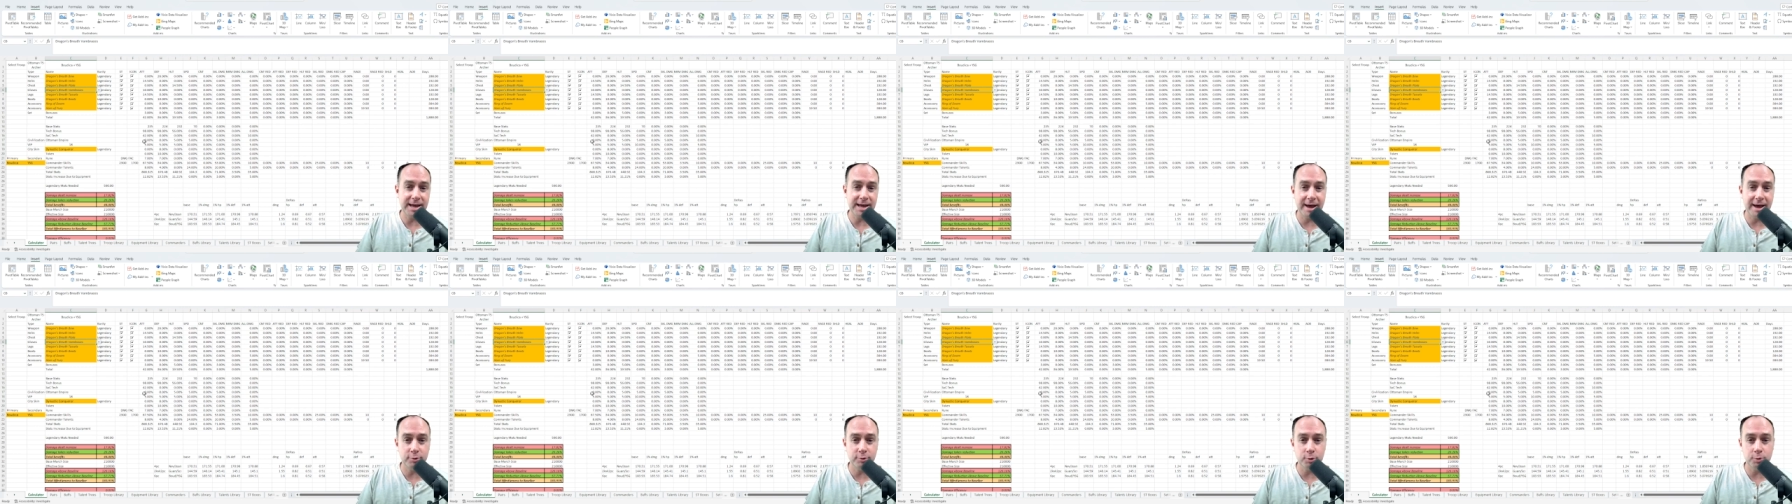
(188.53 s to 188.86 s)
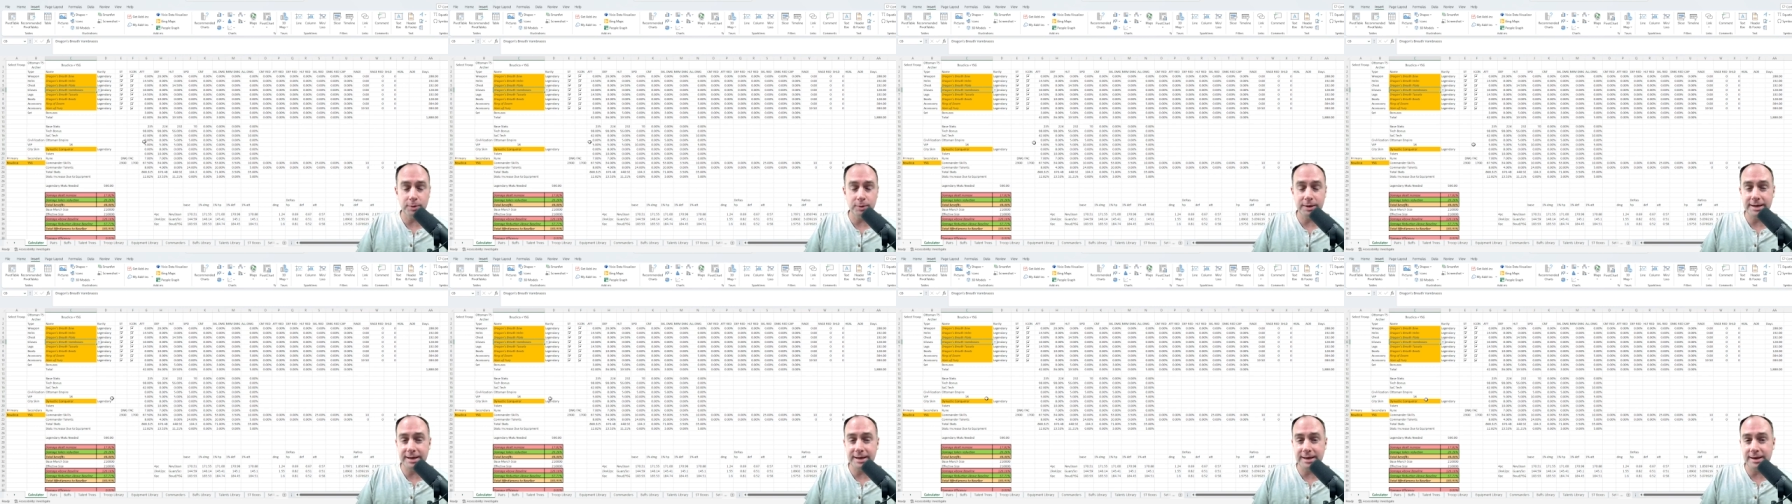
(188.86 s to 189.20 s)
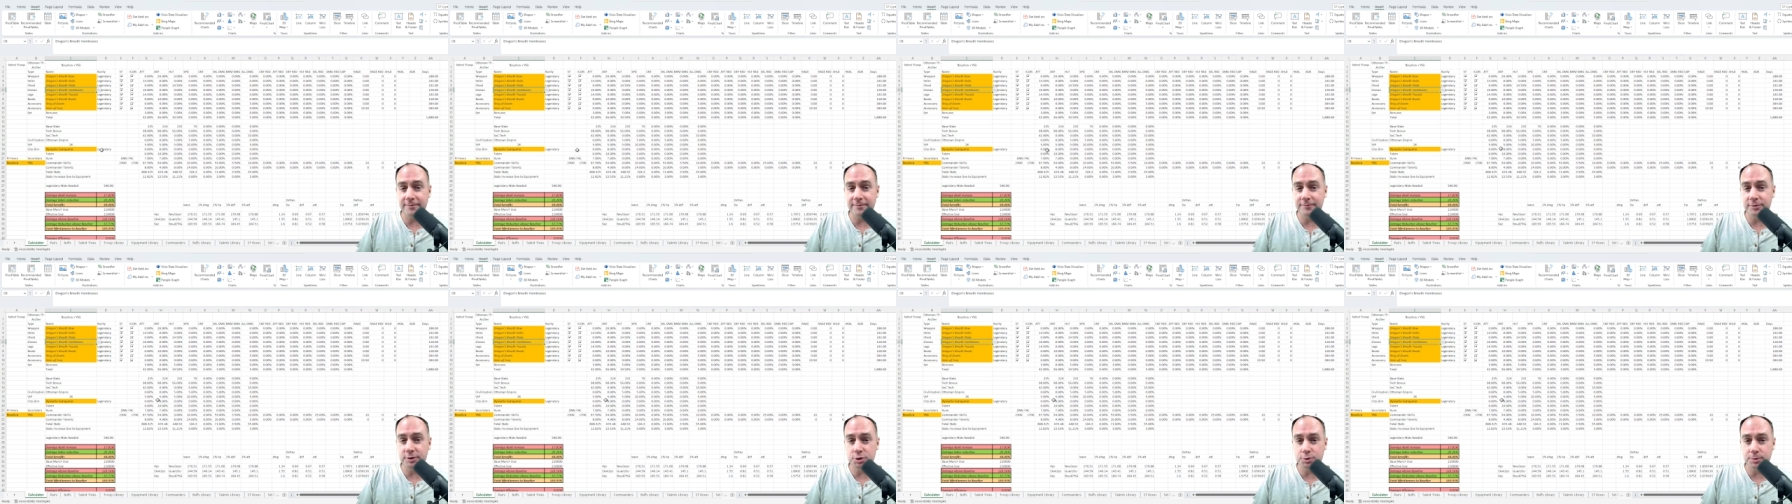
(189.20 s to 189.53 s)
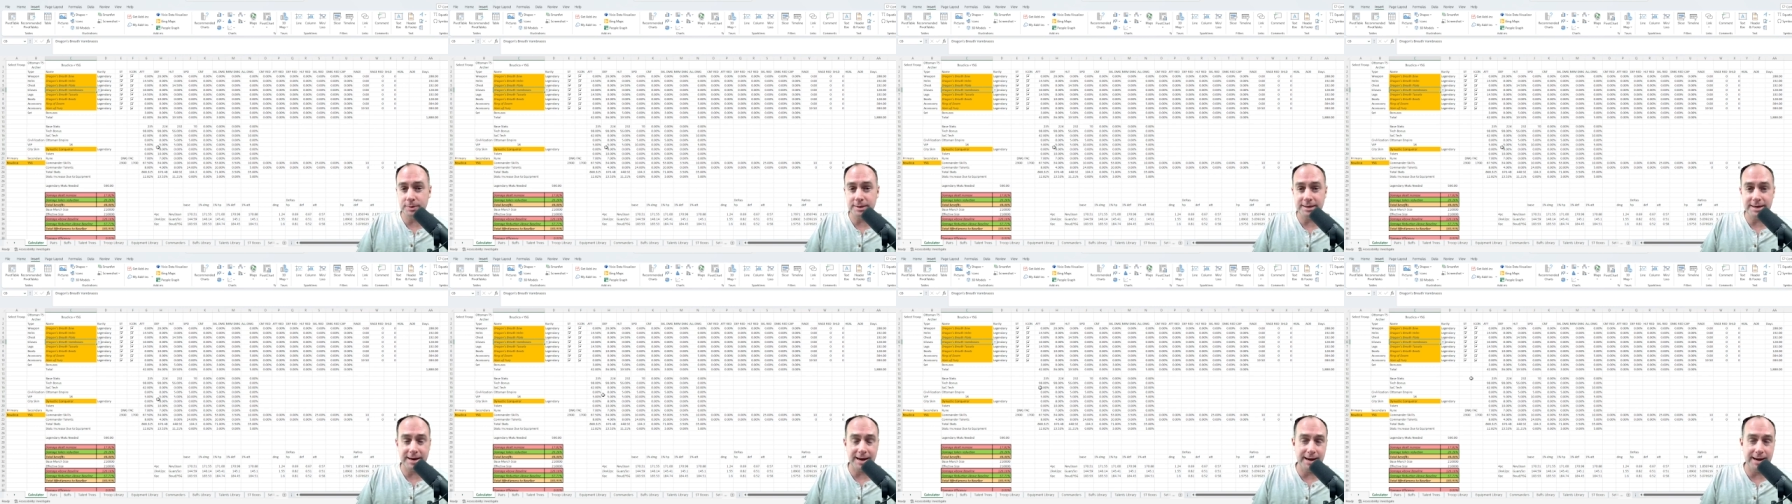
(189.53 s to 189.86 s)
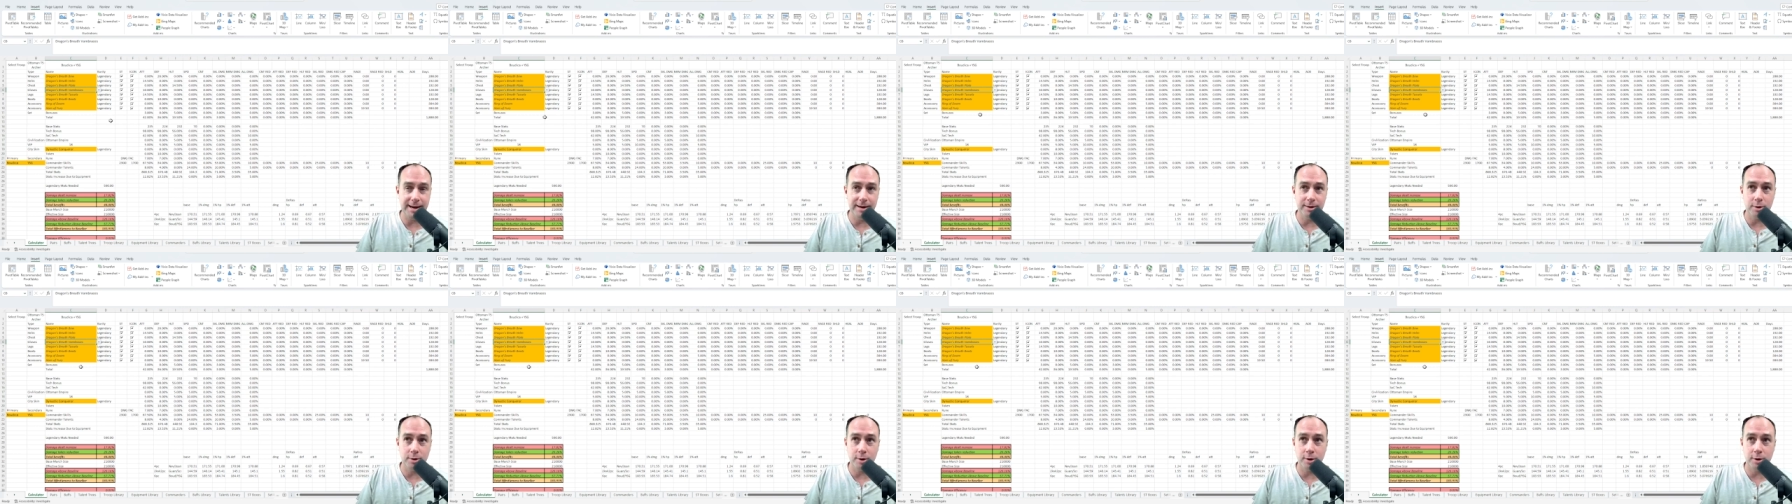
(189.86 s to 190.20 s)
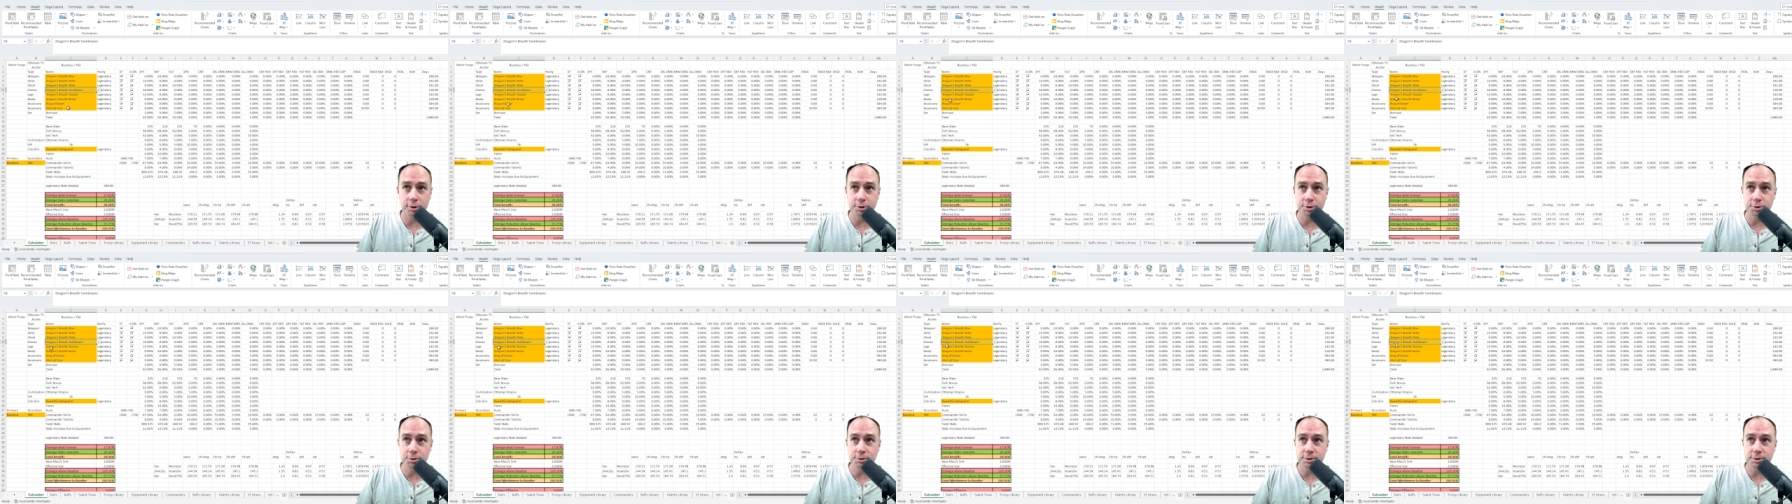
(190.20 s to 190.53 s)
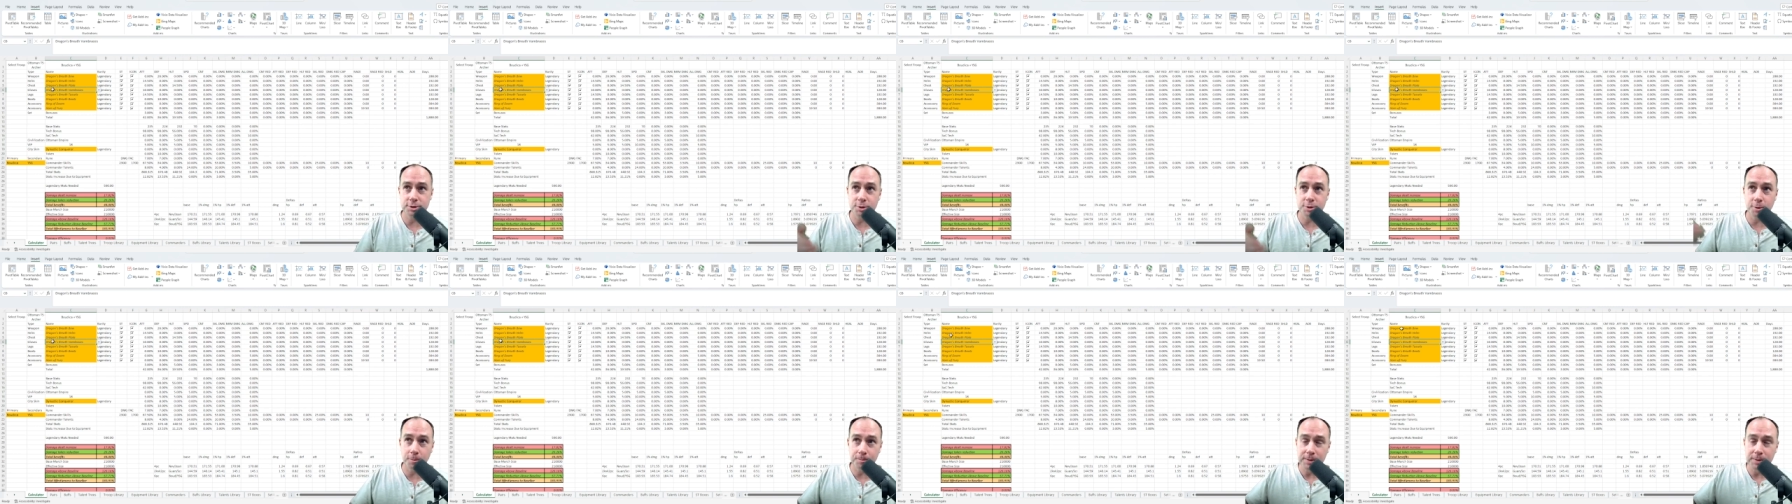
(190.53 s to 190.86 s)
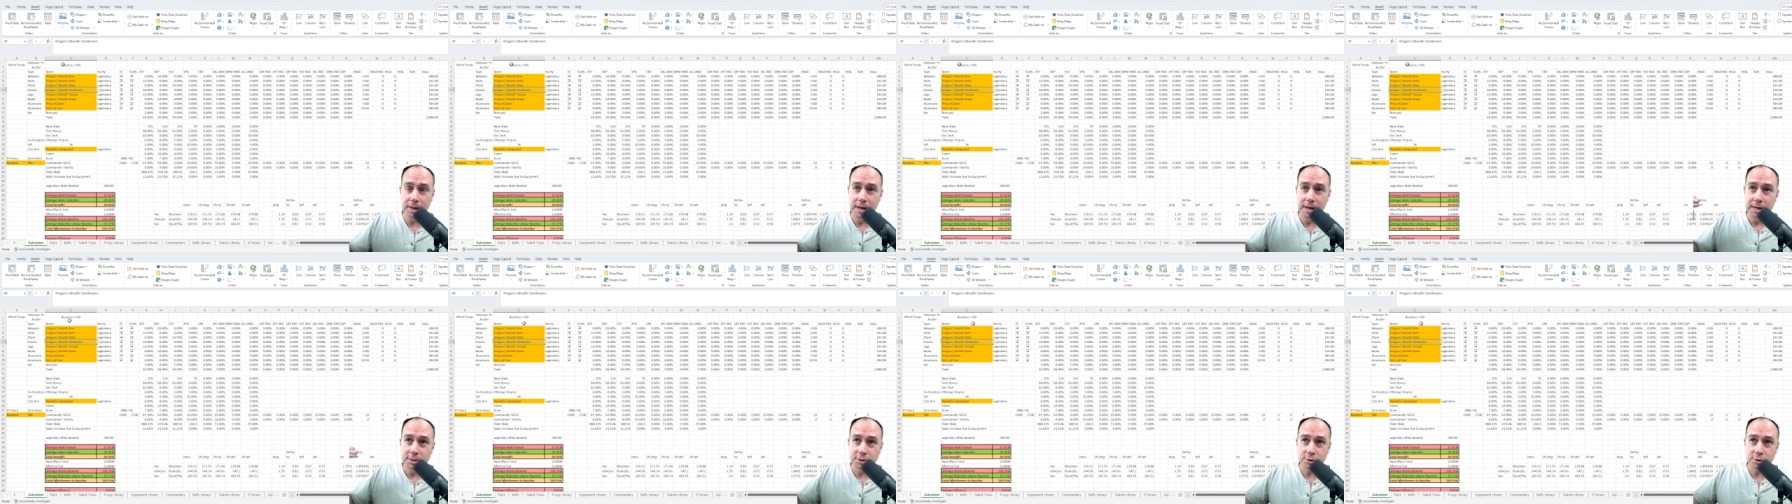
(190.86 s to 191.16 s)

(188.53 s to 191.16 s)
cavalry, infantry, and archers. So